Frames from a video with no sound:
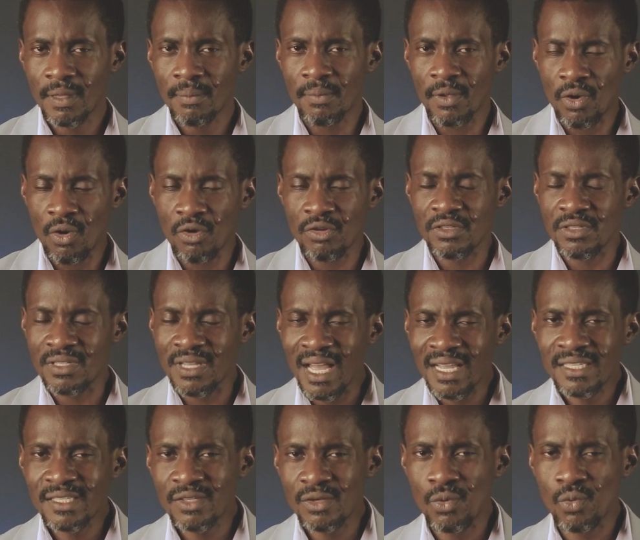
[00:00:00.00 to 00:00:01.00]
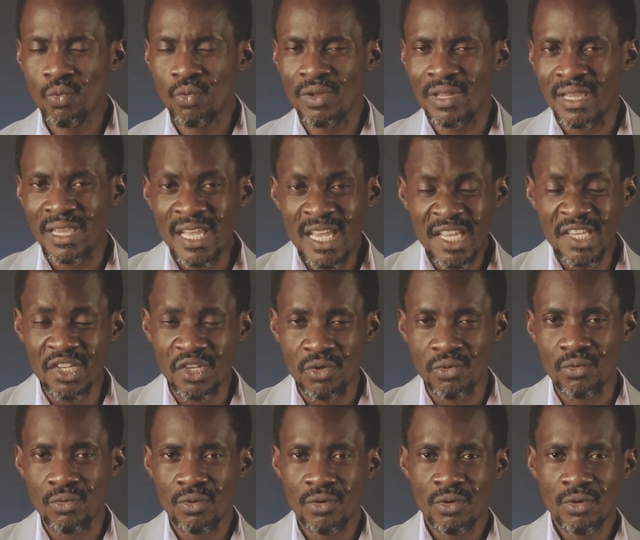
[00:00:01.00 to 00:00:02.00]
Because that will lead
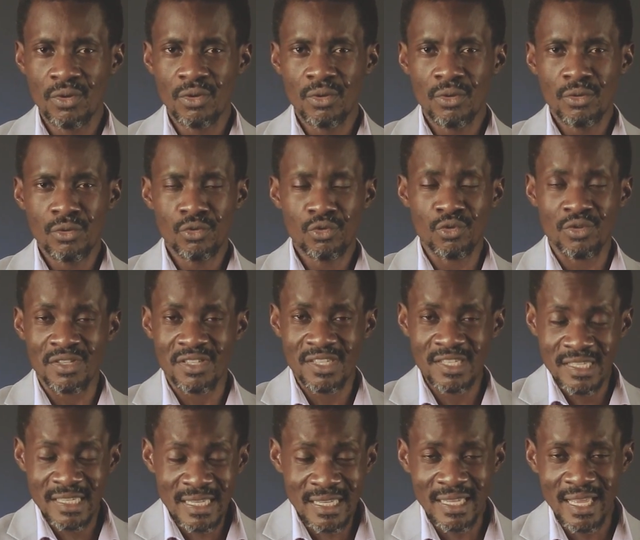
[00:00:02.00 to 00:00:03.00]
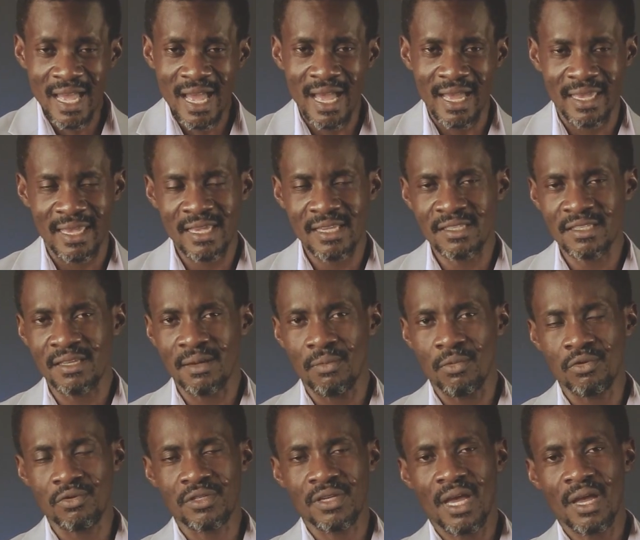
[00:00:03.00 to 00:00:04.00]
you to sin against the
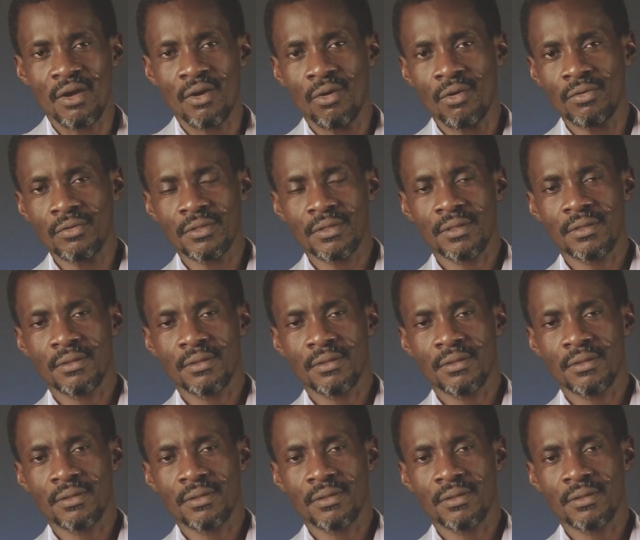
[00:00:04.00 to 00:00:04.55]
Most High God.